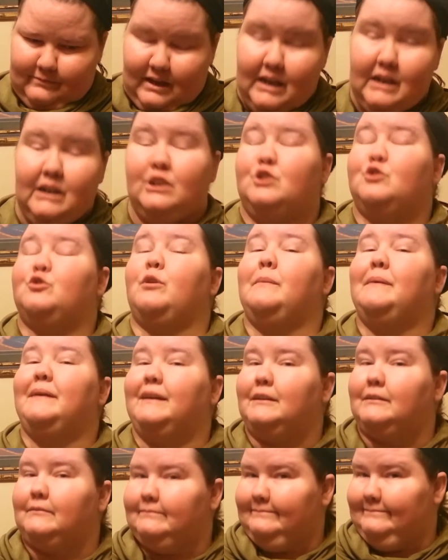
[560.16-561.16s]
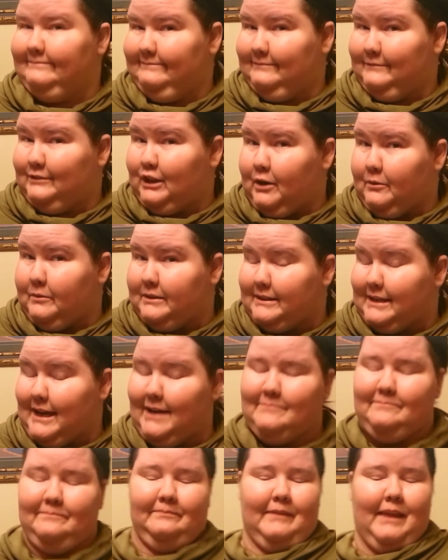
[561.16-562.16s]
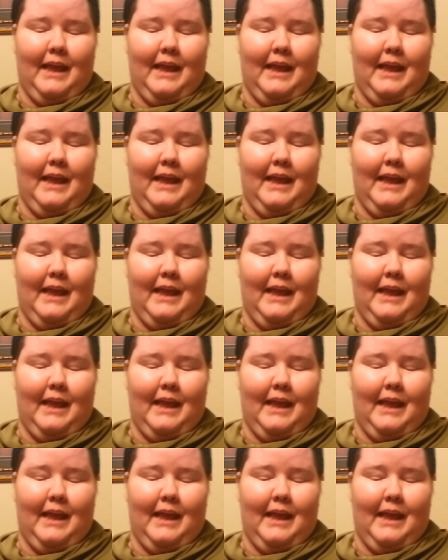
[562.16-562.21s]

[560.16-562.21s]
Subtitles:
indiscriminate, shall we say.